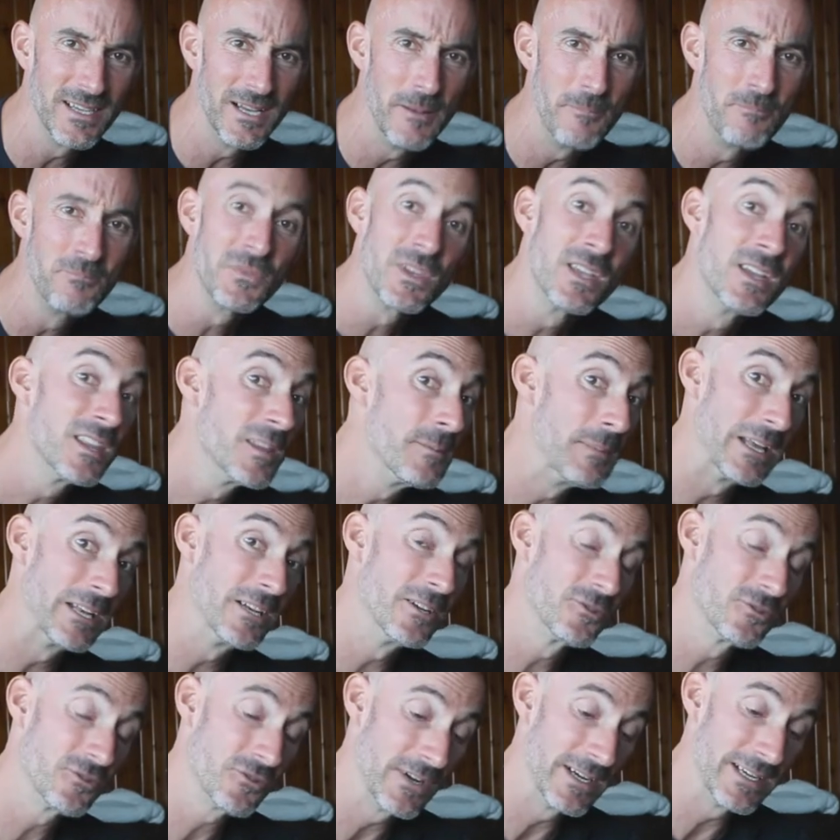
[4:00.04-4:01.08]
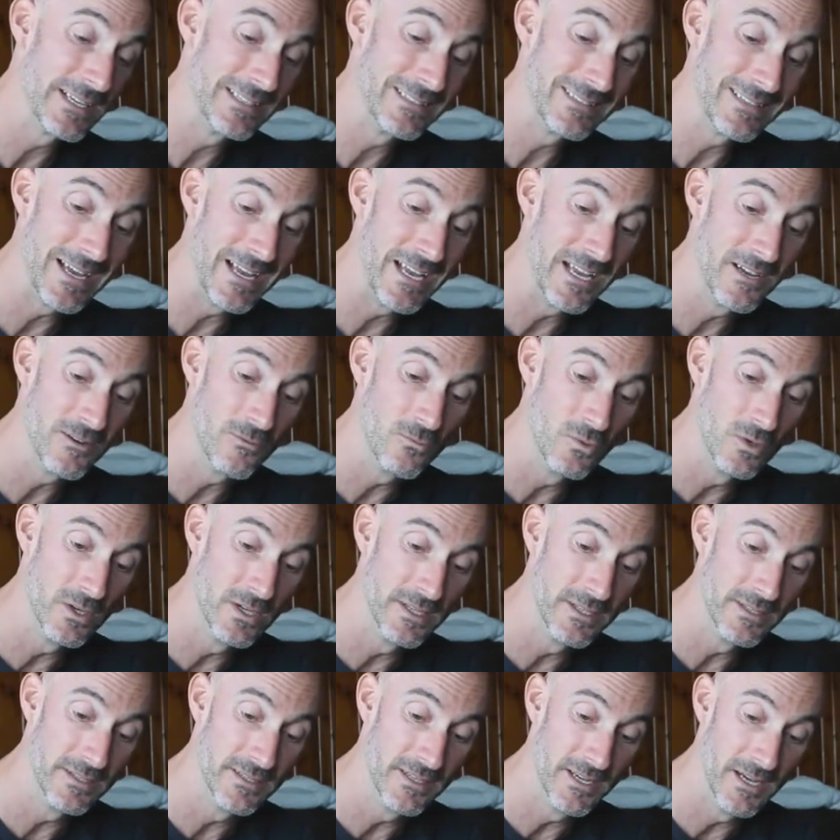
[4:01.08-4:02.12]
uh, the Mediterranean diet
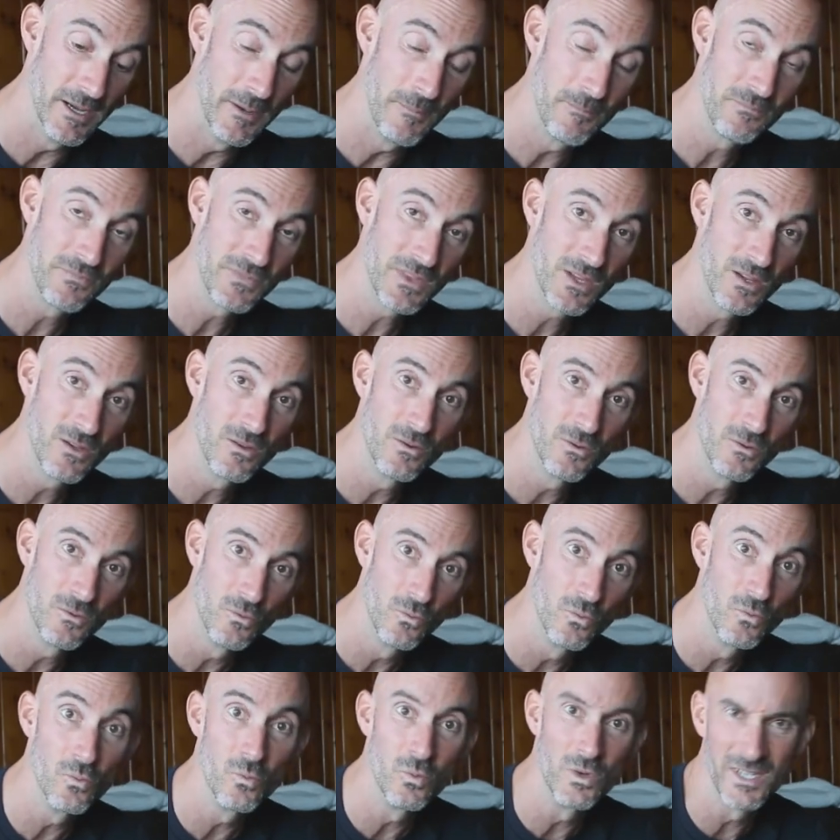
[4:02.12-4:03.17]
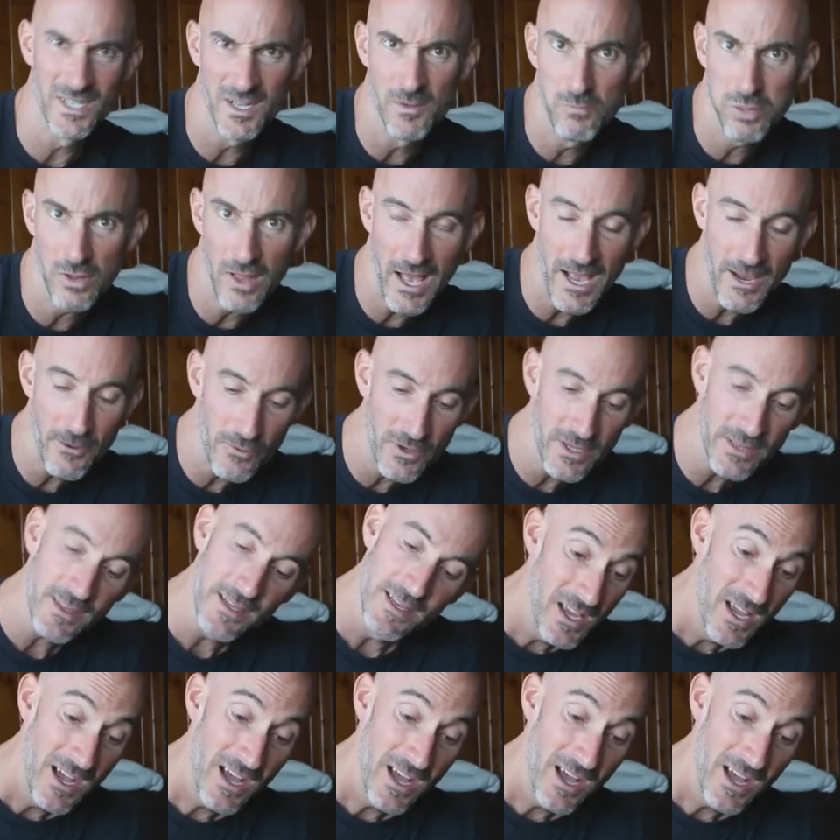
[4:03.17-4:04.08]
would, um, would comply with.